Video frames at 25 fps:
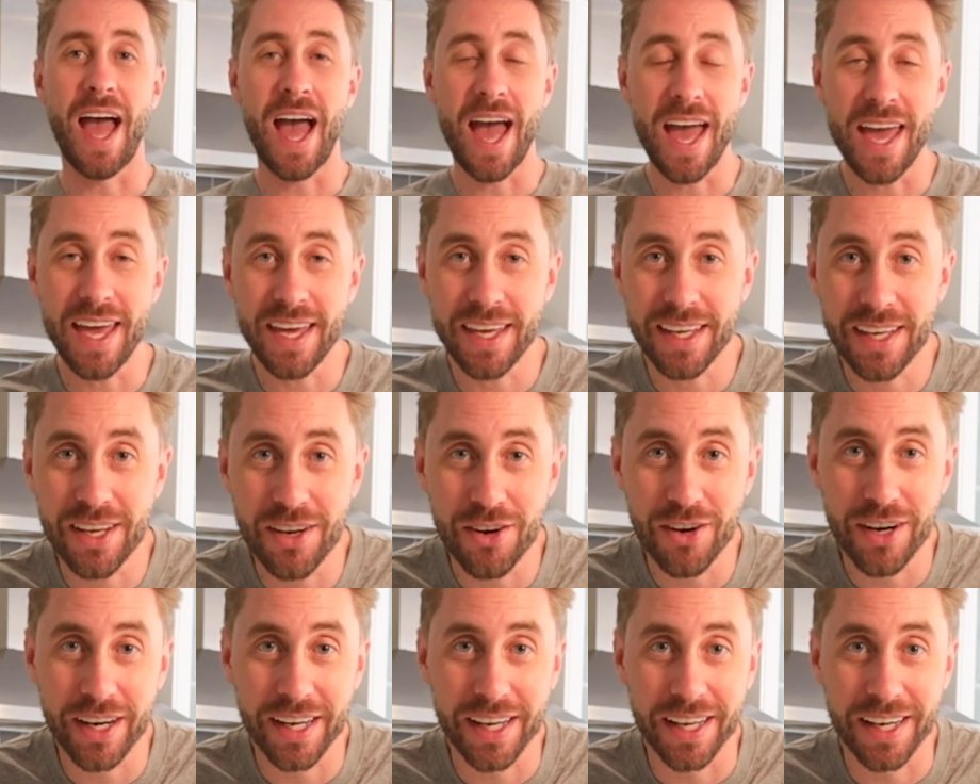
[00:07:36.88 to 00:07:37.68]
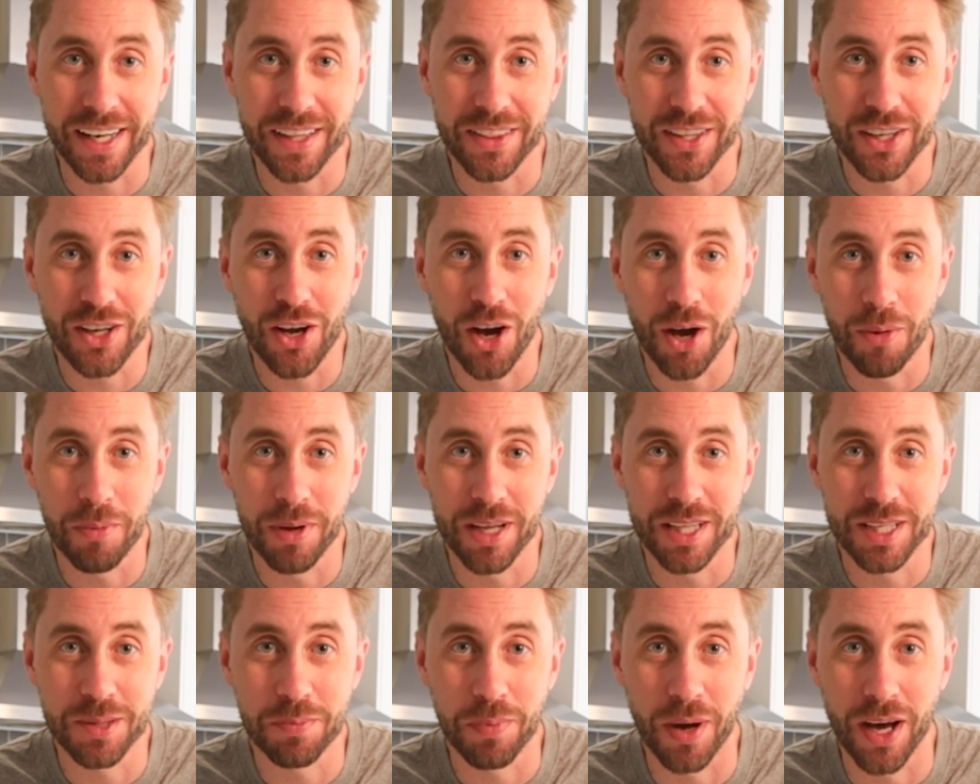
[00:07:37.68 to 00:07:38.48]
hate hearing it in the
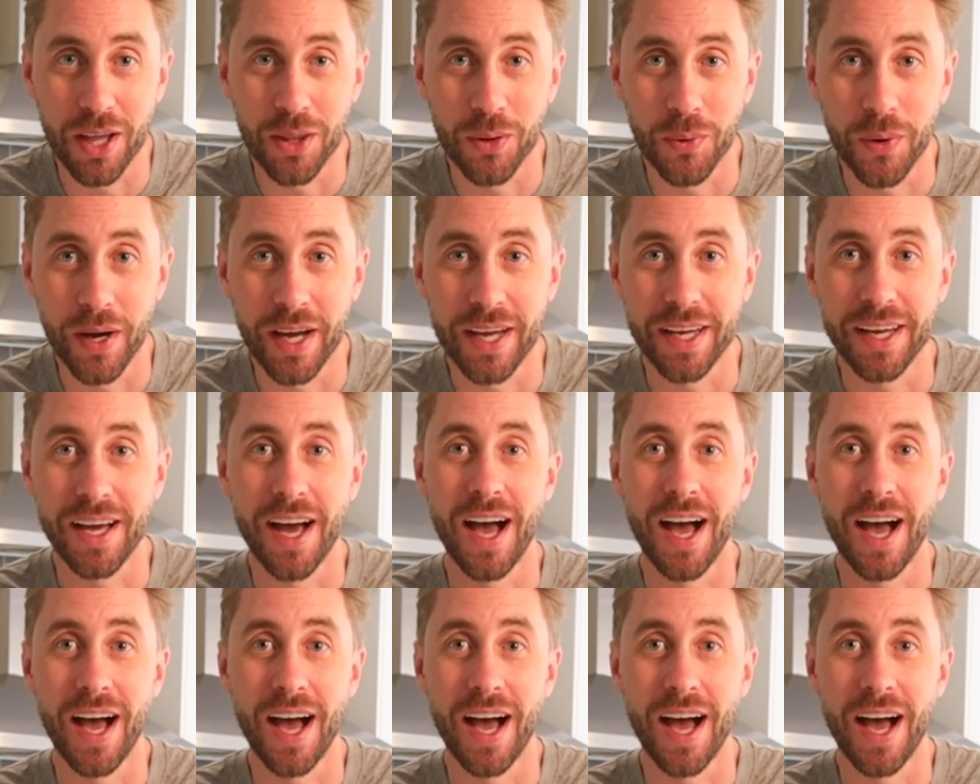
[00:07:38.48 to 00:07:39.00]
comments, by the way,